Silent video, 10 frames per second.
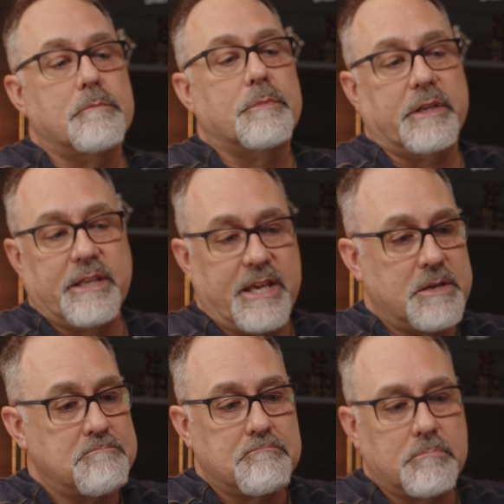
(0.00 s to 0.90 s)

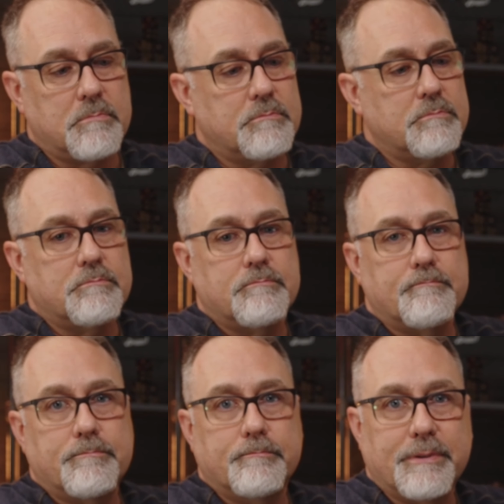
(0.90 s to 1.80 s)
again,
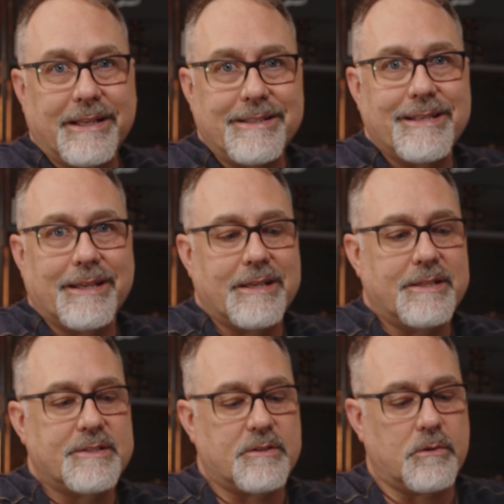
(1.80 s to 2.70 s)
plane
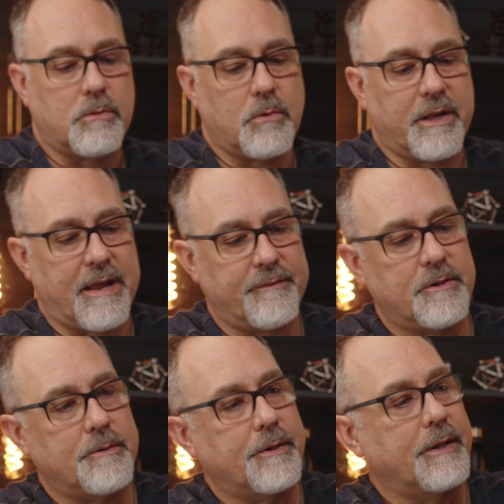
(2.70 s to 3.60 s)
tickets or what have
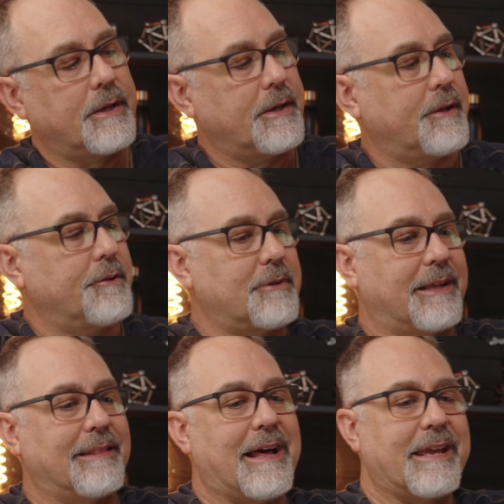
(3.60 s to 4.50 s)
you. So I
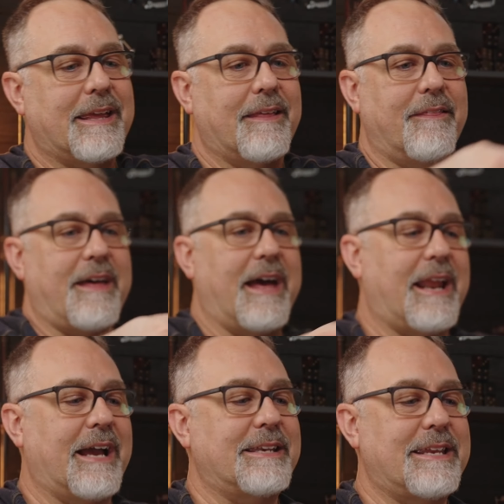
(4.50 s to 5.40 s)
like
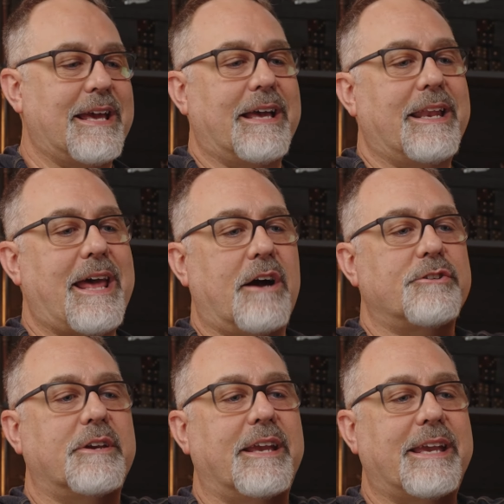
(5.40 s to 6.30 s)
that idea and how
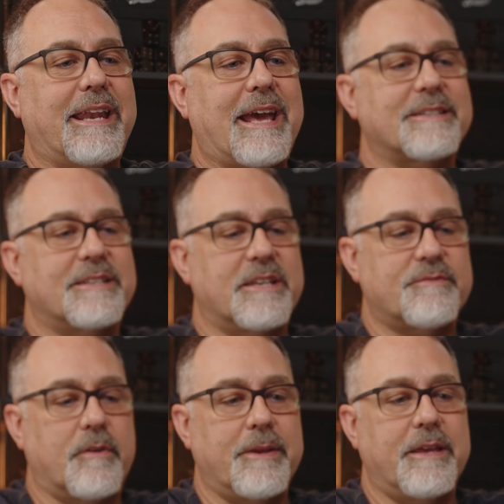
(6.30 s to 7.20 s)
you can gain access
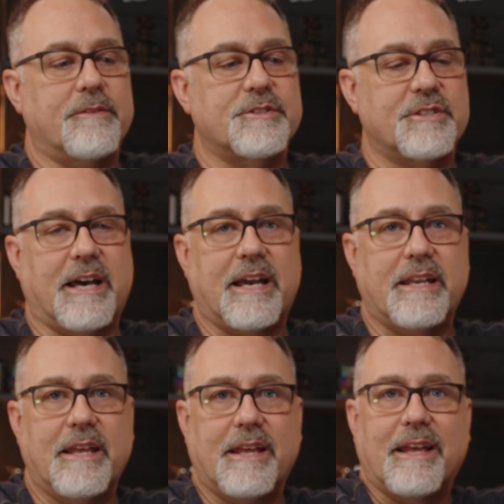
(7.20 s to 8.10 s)
from either side.
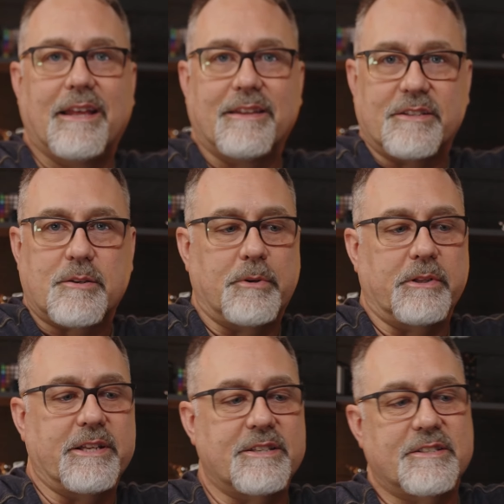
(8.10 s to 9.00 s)
That's a
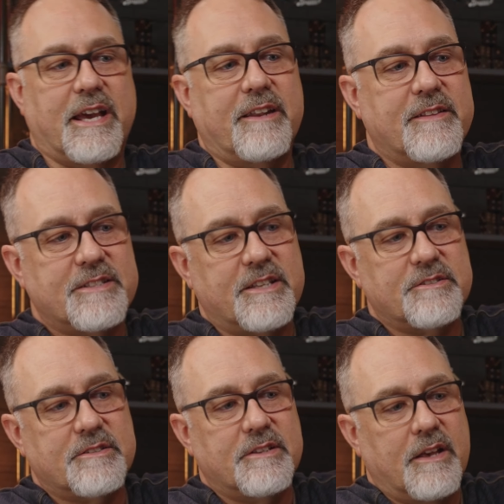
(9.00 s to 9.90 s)
brilliant design, and this does